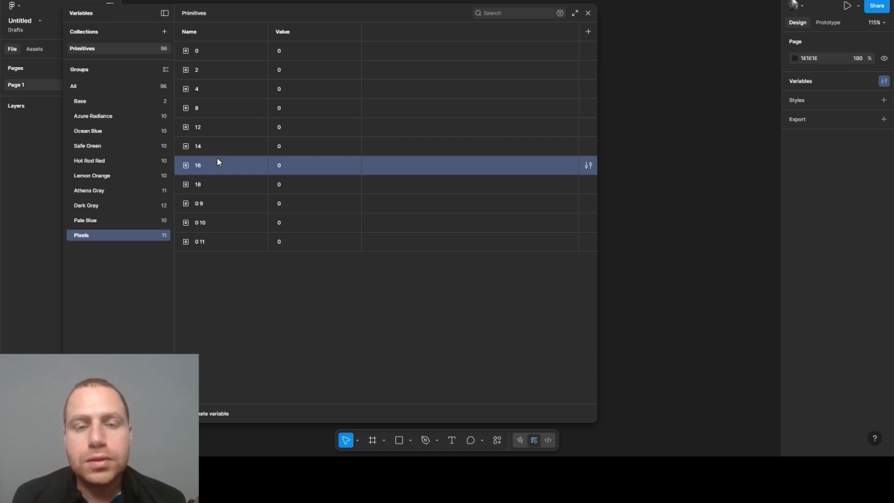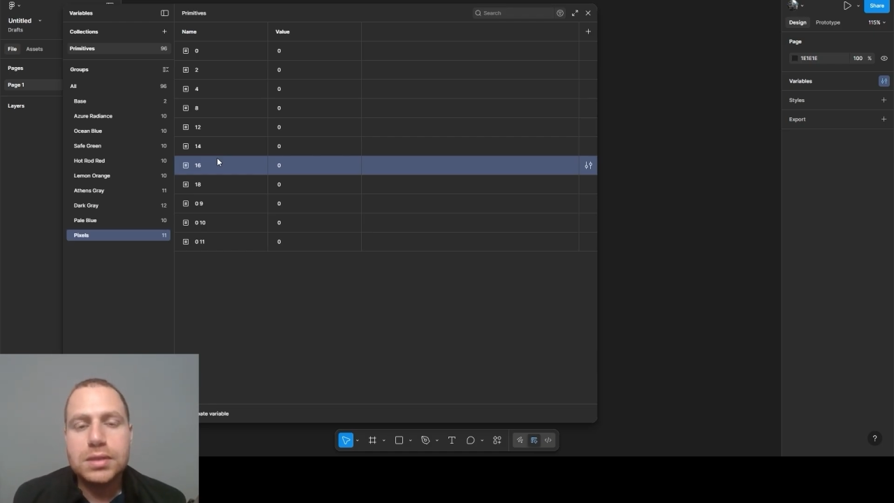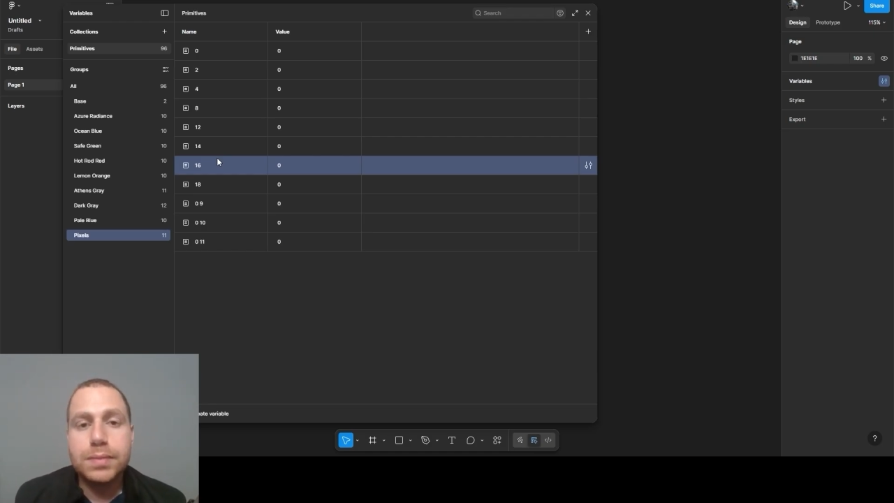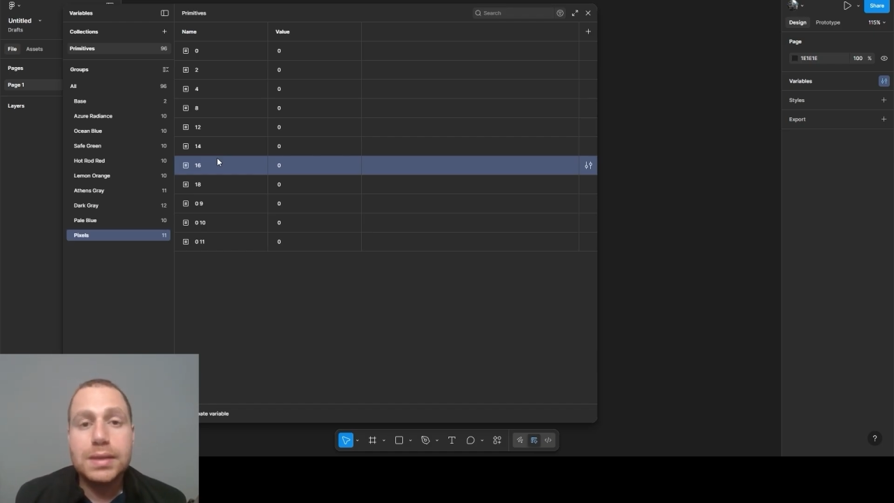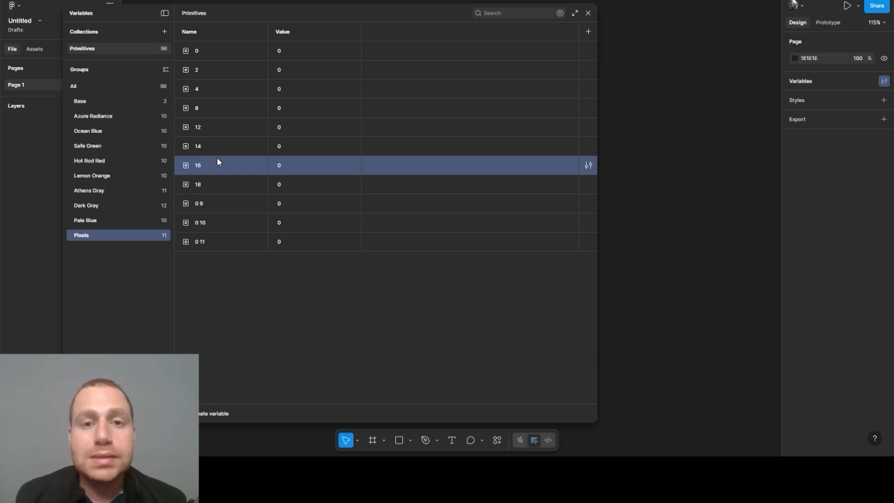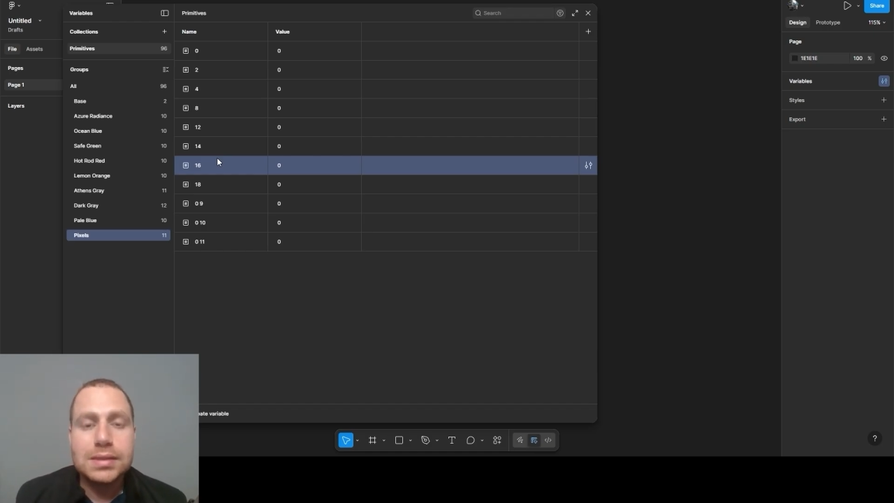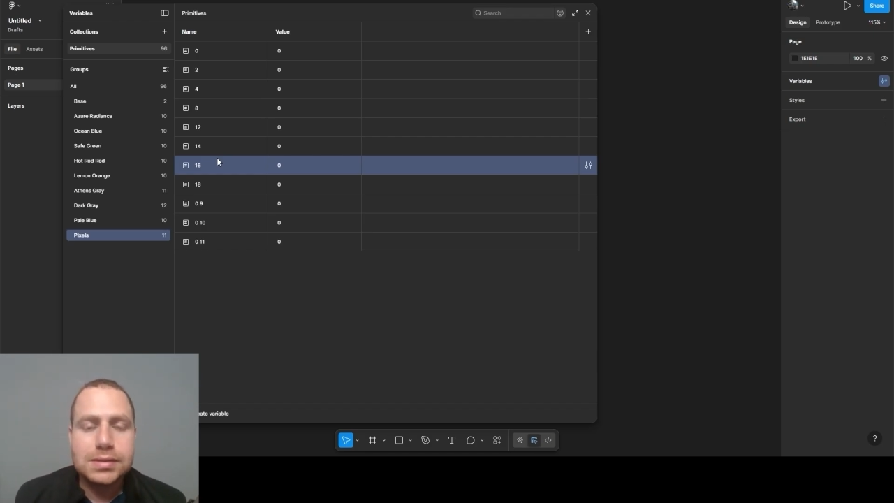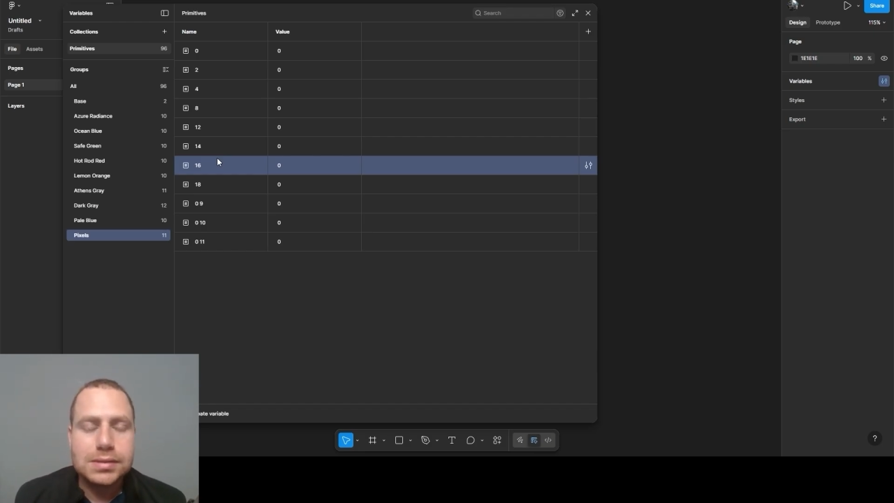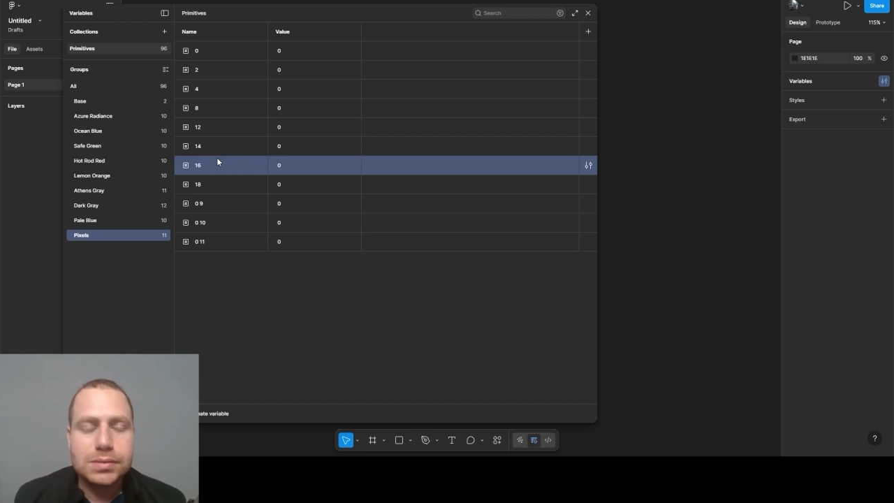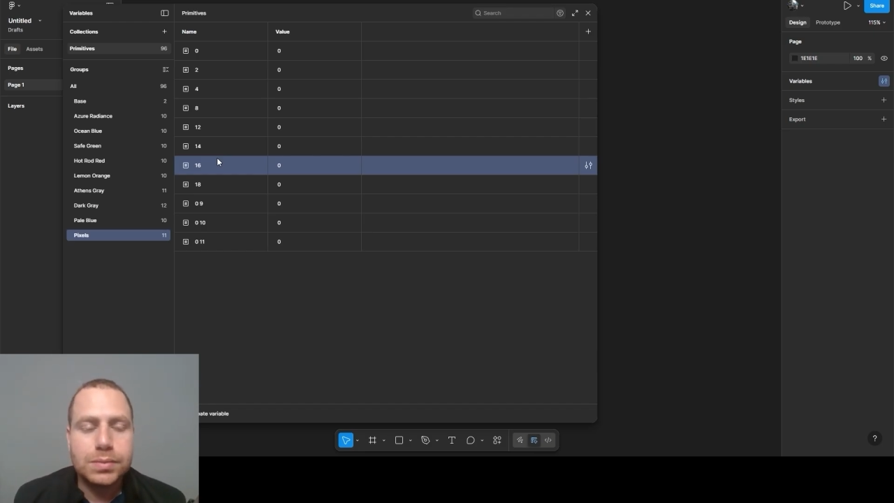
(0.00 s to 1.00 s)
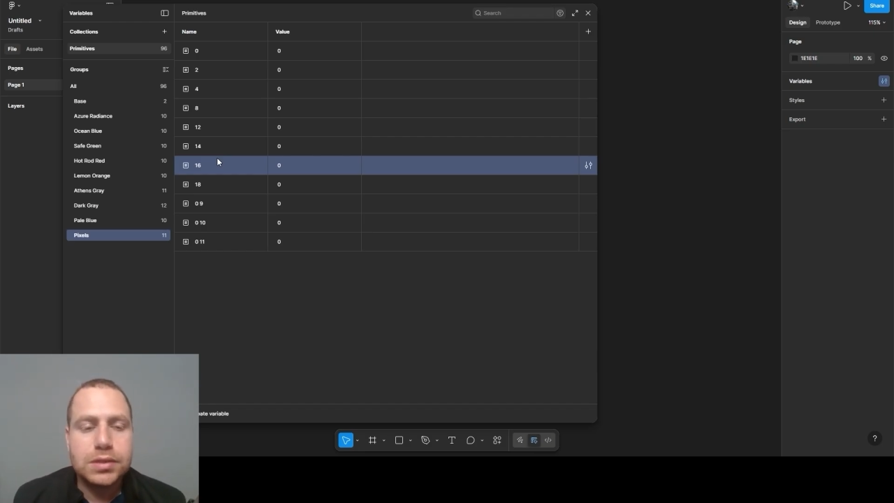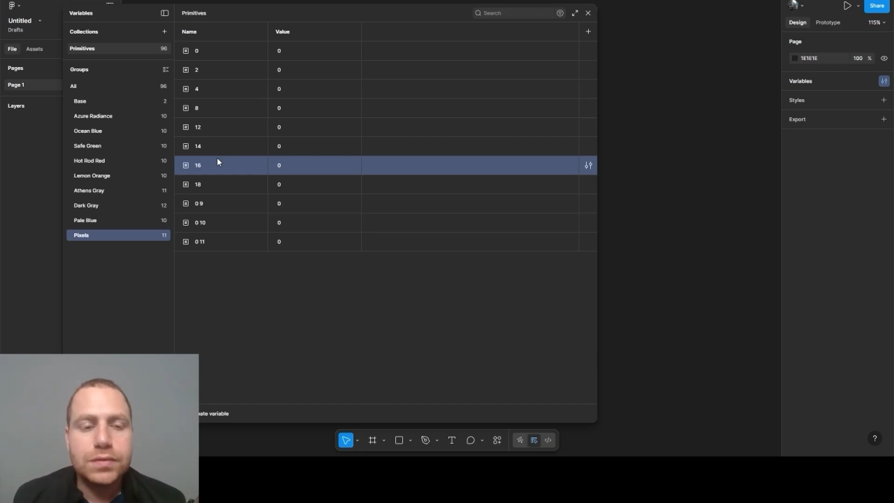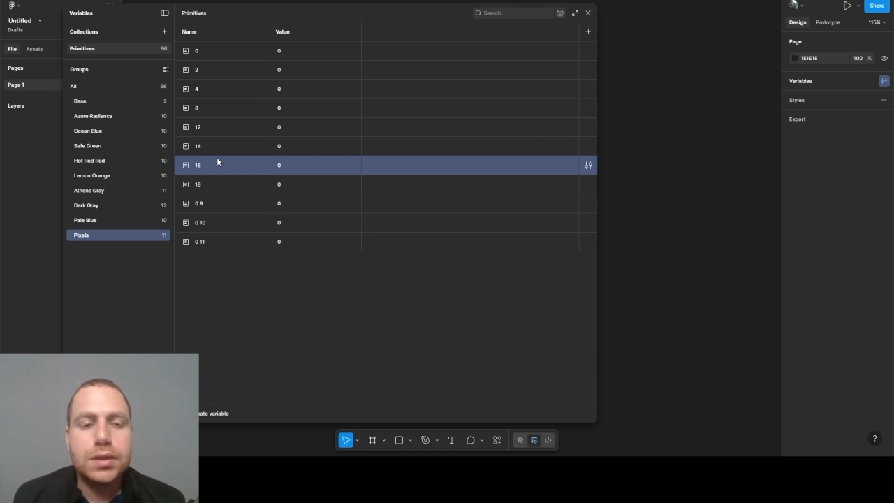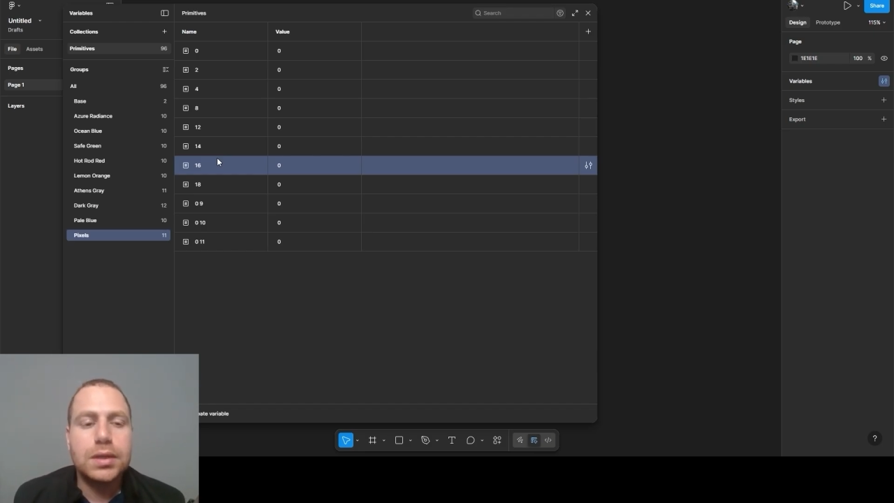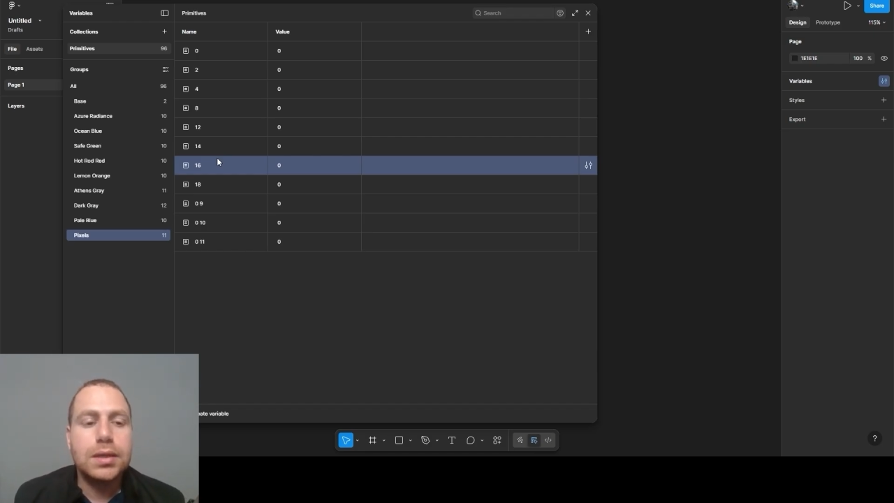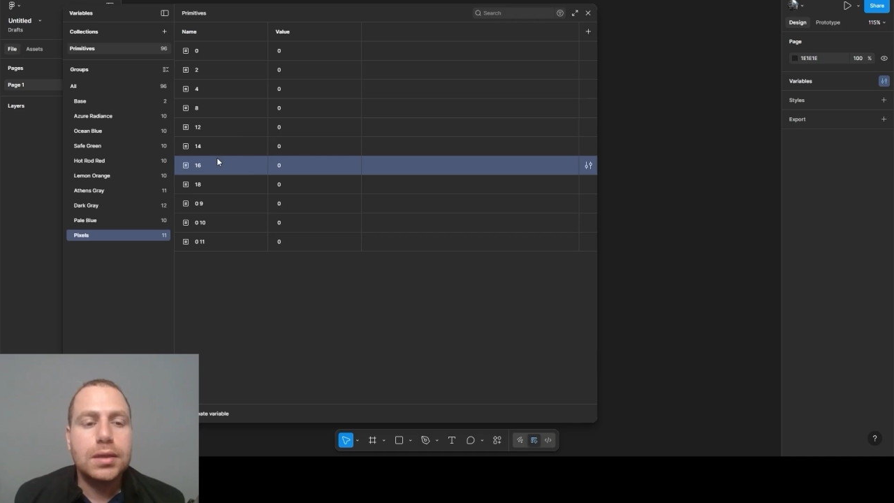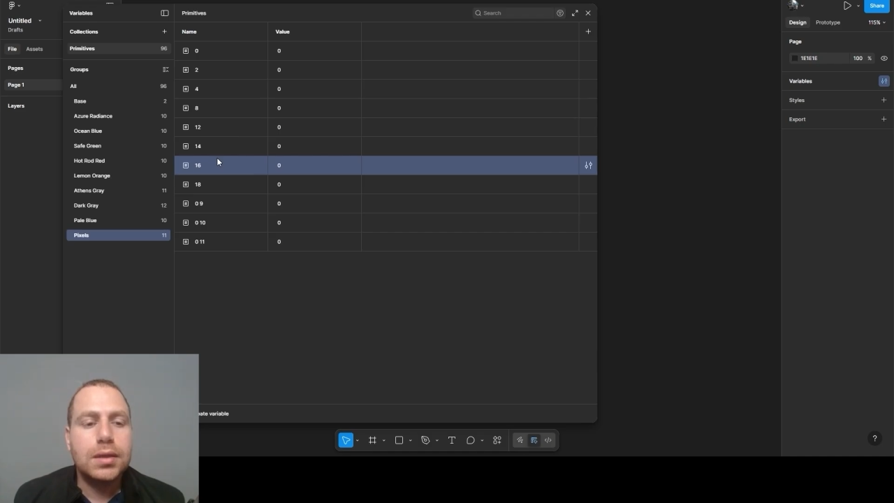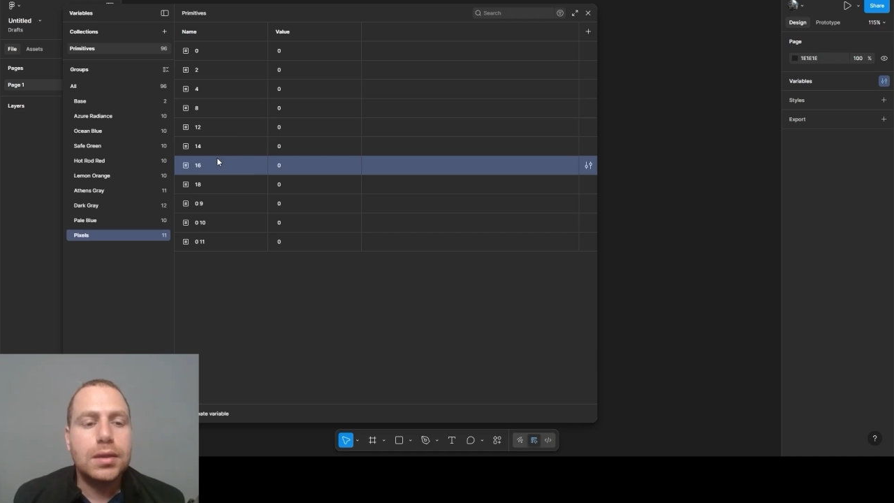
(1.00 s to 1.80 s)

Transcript: for the spacings specifically,